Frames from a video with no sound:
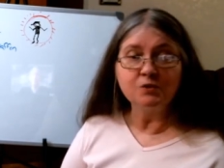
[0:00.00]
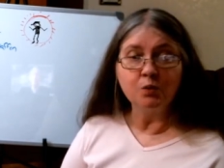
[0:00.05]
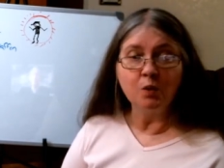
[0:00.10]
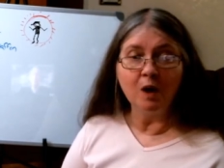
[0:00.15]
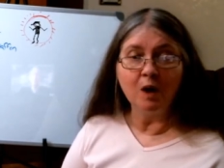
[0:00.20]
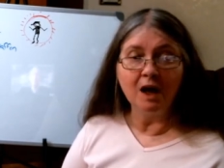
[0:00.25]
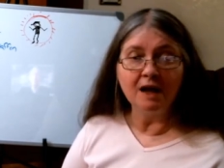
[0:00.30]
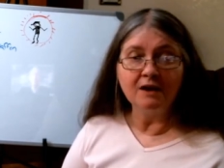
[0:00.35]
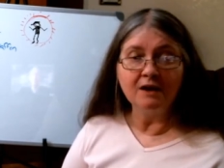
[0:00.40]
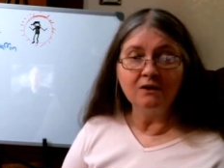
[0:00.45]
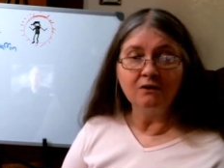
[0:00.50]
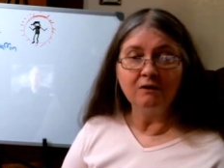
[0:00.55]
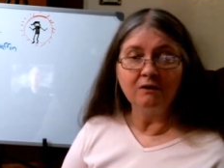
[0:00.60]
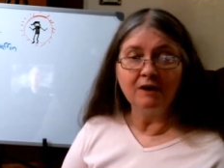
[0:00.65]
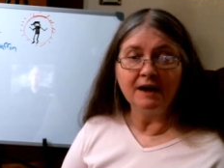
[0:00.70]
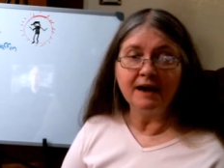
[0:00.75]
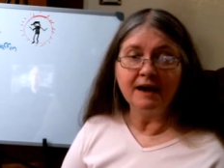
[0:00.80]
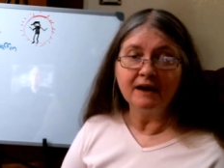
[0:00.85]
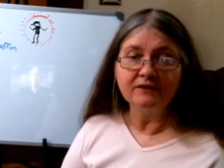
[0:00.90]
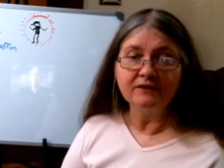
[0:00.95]
It's
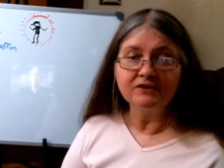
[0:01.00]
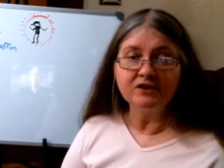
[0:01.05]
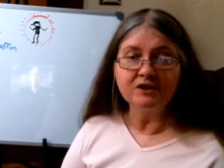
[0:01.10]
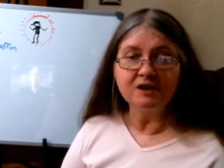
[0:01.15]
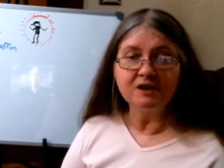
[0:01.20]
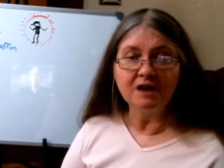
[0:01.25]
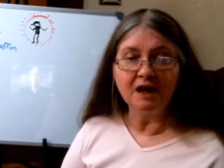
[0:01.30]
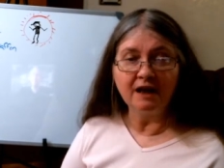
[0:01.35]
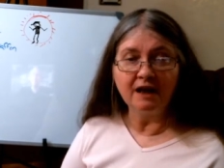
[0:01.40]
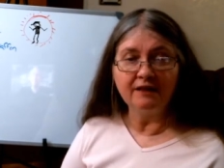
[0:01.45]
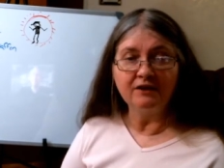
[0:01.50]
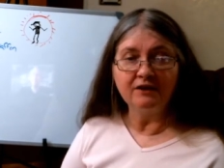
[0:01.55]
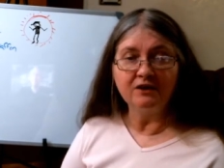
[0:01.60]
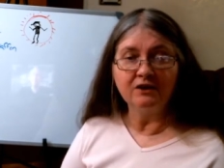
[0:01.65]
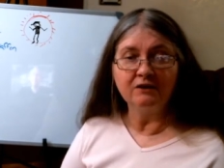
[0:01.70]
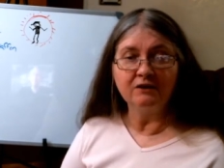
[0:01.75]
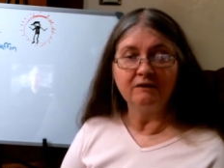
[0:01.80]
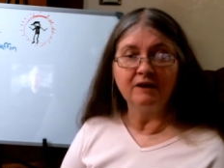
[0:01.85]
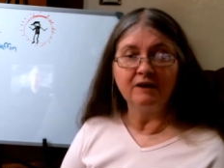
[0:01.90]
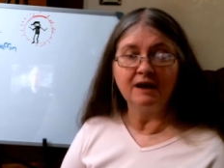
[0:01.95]
one right after the
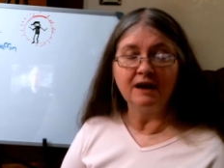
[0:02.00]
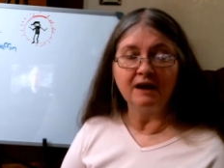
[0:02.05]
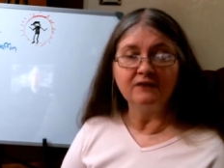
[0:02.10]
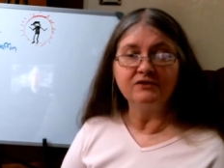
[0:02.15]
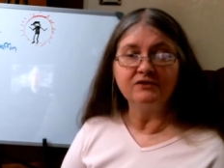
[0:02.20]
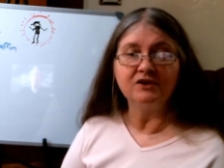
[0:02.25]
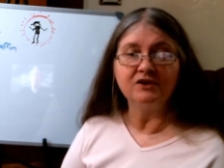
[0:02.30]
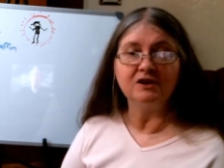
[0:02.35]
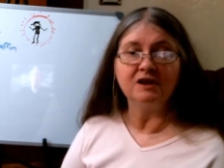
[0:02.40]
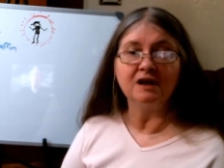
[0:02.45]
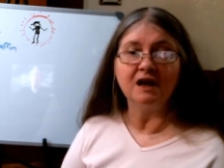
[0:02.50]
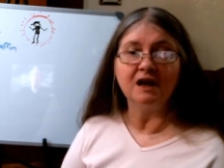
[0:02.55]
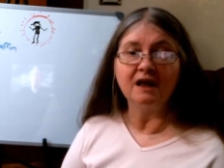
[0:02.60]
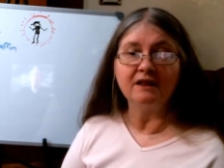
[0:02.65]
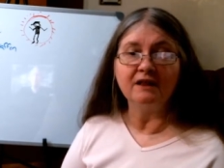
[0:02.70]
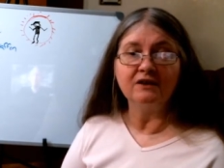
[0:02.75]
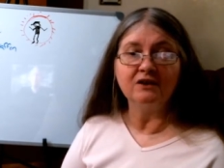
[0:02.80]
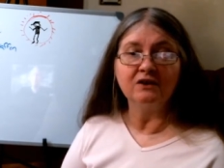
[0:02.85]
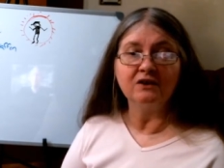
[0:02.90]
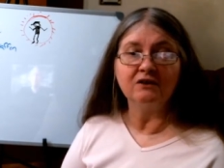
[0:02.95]
other, right after
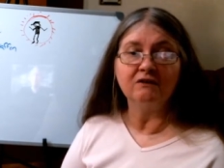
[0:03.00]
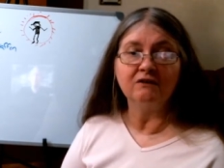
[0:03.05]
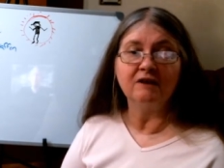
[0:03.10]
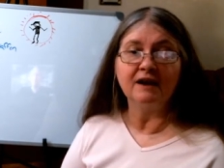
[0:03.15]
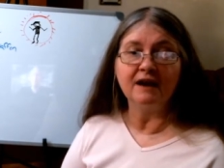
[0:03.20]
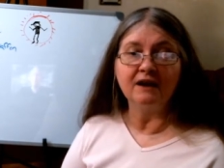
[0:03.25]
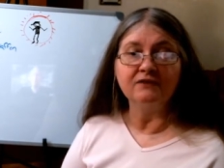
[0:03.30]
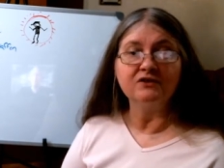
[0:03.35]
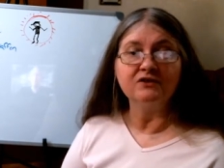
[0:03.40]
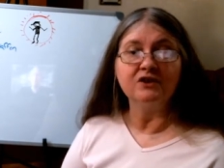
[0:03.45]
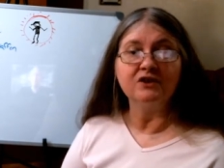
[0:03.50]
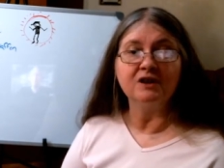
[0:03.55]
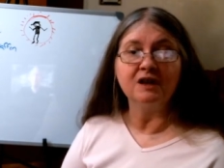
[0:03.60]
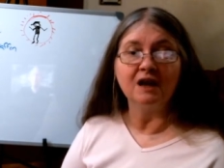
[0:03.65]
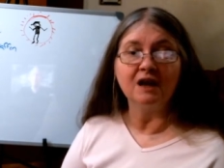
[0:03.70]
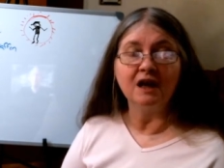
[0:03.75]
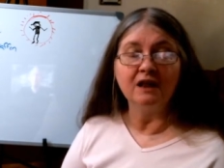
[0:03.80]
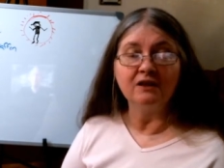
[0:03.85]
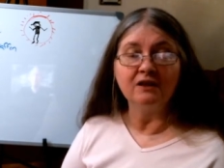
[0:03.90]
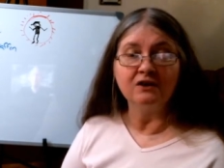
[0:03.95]
the other, right
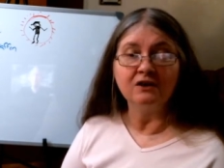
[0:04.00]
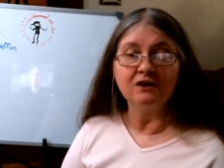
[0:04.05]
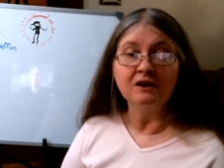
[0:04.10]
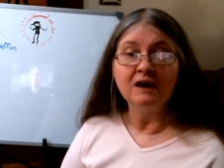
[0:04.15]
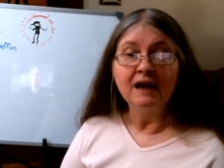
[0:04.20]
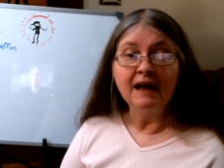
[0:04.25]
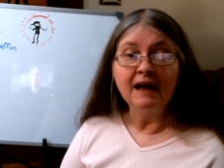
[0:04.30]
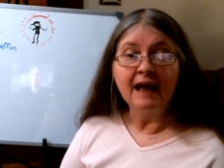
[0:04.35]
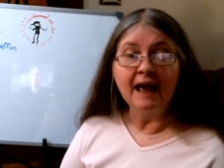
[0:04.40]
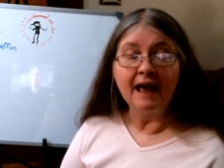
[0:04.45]
after the other.